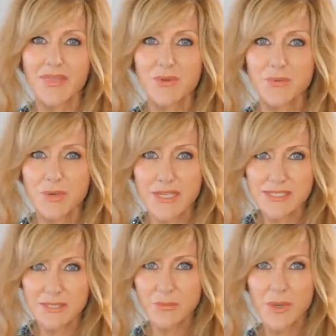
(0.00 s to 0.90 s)
And the
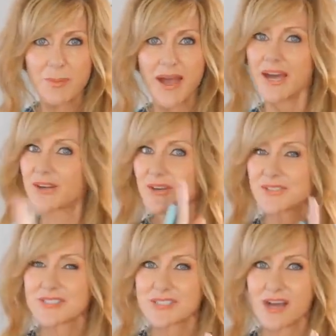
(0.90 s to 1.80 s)
reason we part
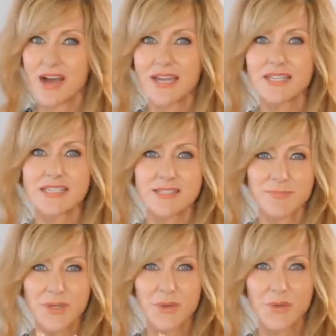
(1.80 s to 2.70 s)
on the side is
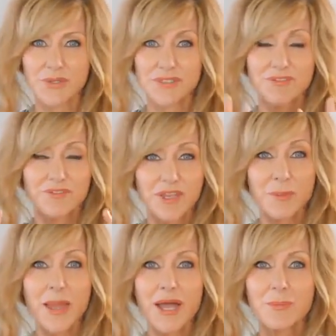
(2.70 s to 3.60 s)
because
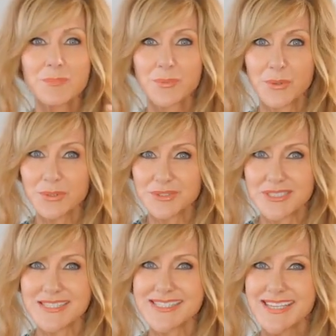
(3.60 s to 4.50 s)
female
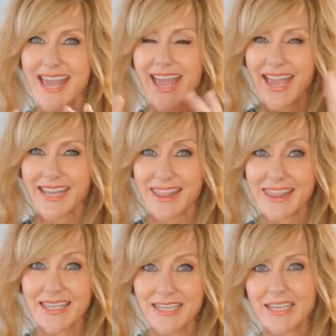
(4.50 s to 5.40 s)
baldness and
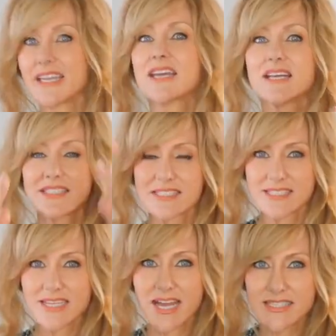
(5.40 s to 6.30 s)
thinning
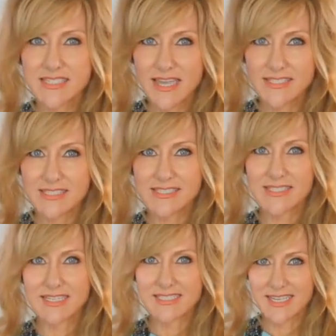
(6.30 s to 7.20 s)
starts at the
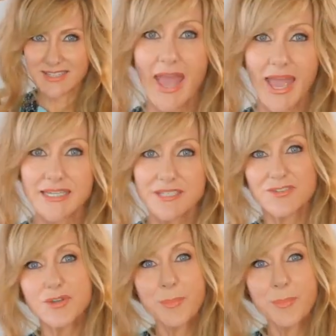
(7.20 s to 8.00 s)
center. And if you